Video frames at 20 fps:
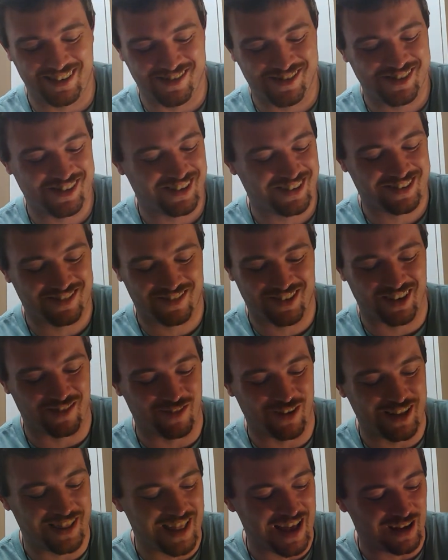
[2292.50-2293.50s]
just to
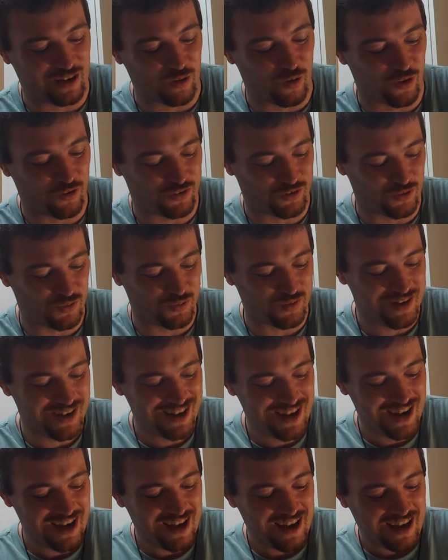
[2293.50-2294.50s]
win that lawsuit.
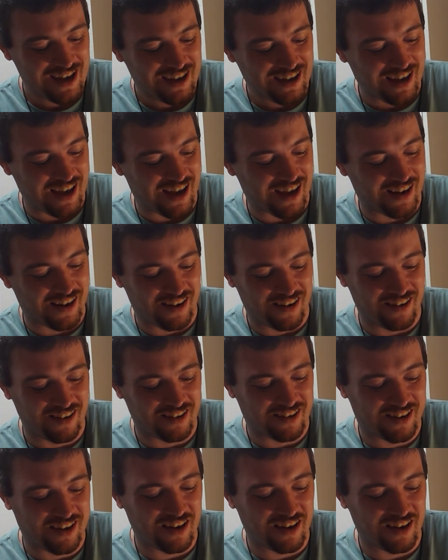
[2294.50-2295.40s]
And